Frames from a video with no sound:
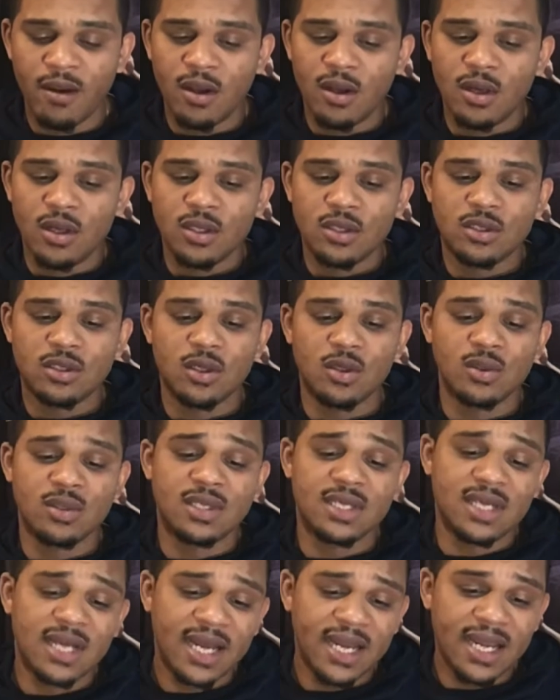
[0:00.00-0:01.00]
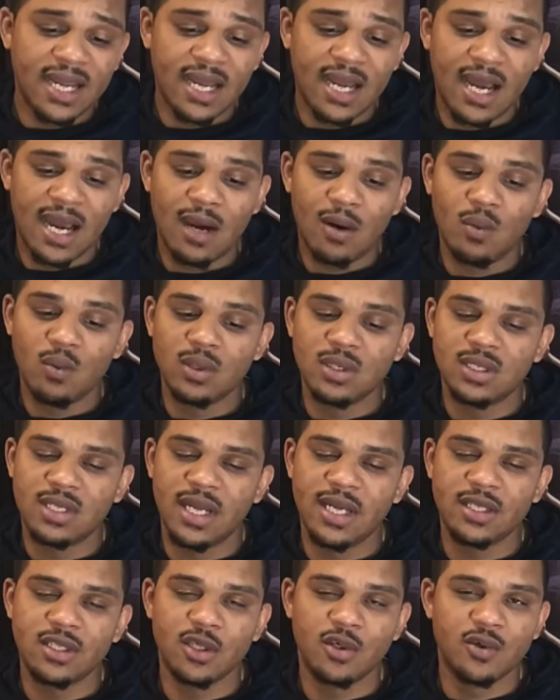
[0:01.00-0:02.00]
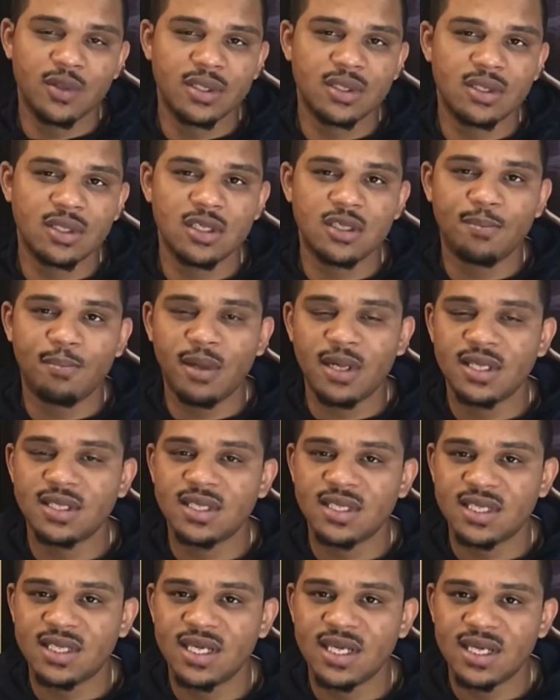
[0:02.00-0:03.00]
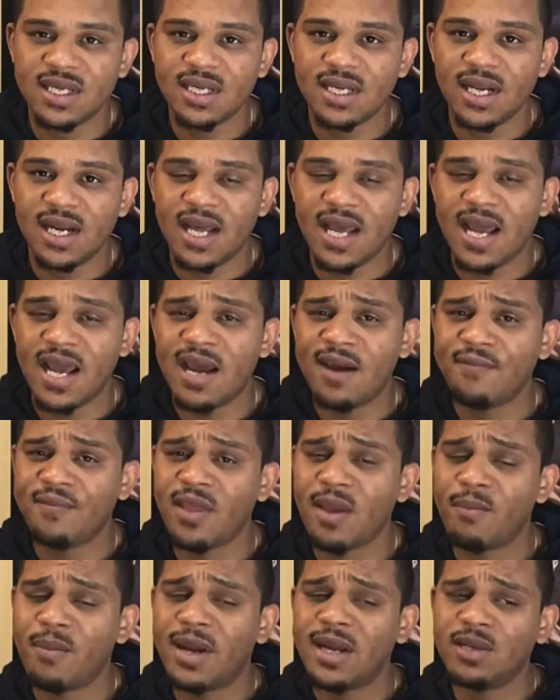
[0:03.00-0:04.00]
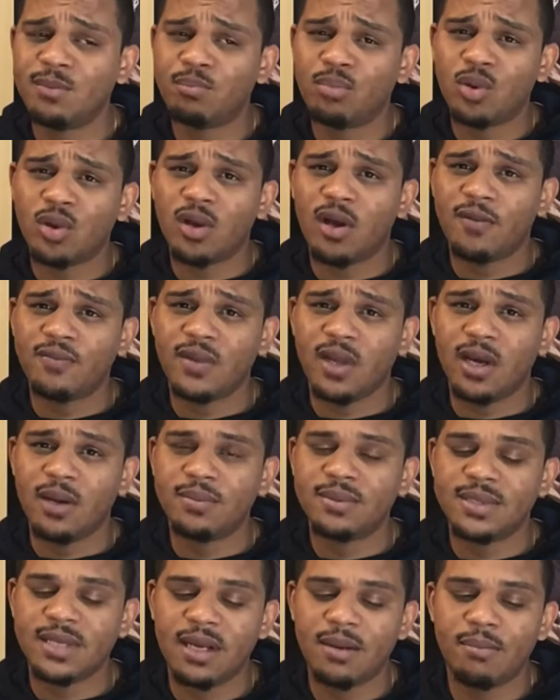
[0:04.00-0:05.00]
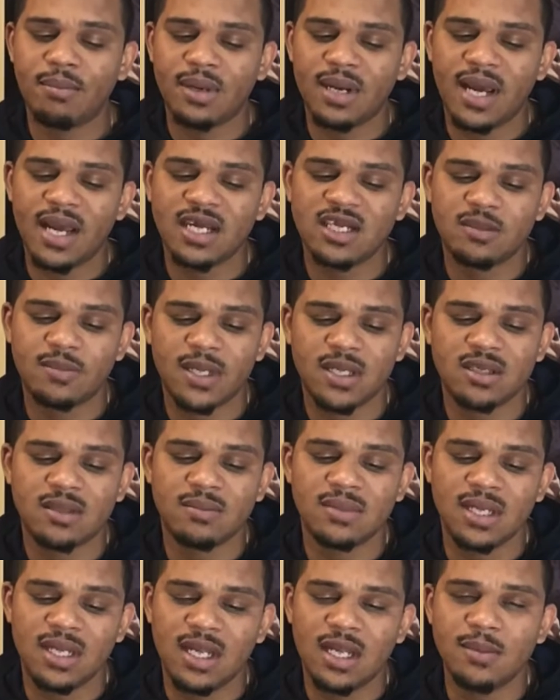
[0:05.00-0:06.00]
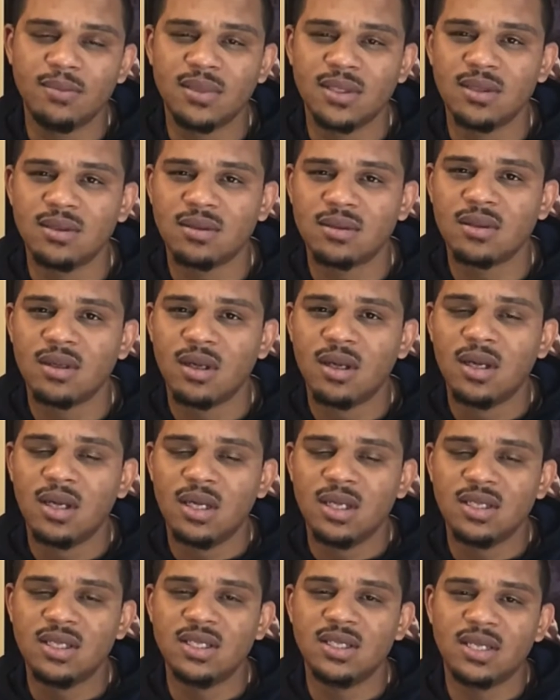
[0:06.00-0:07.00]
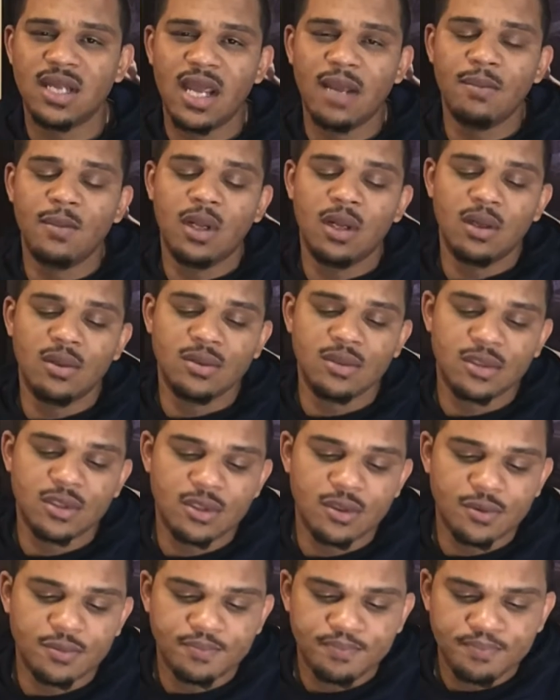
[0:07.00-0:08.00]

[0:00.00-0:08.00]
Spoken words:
So tonight, I would take the Grizzlies plus the 10.5. They might pull off the upset, but I expect them to keep this game close too.